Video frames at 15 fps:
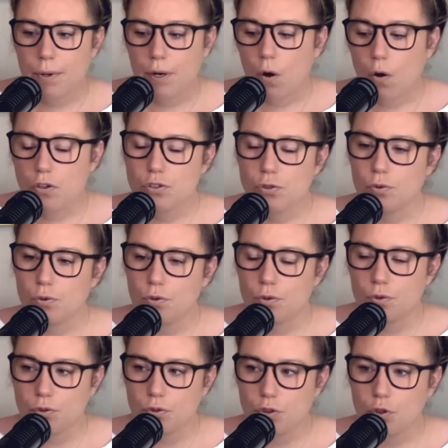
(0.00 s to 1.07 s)
also
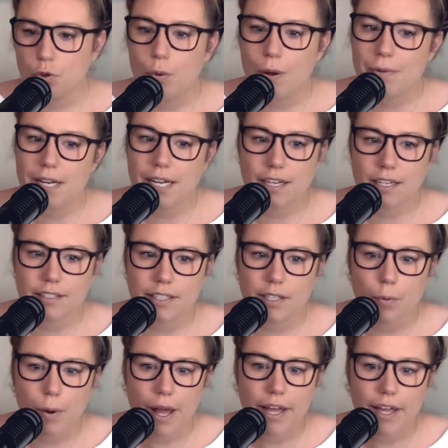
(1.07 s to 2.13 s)
the women at
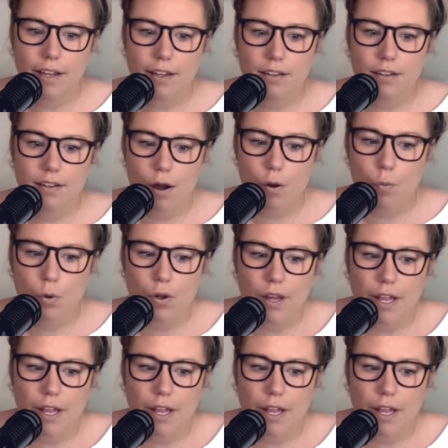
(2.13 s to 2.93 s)
Clearway were